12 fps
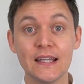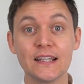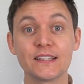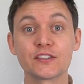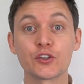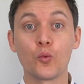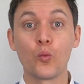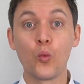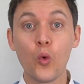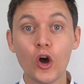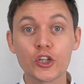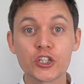is to
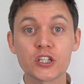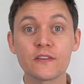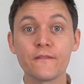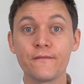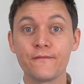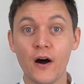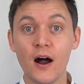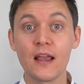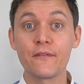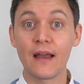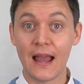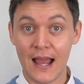watch the
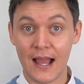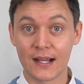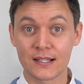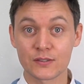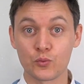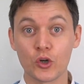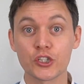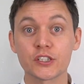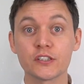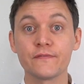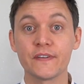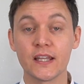5 hacks, watch
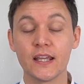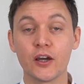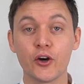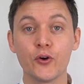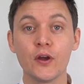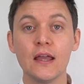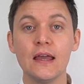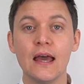the video,